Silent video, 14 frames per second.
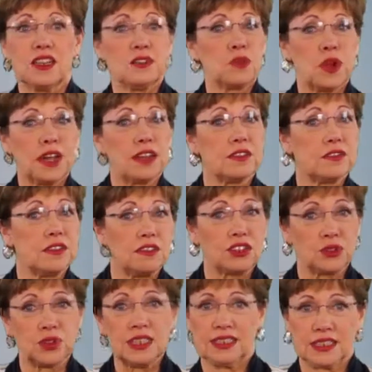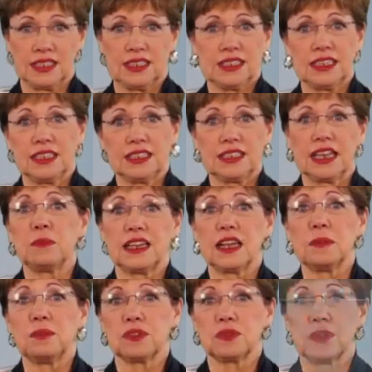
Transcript: you've quite a few choices in setting up your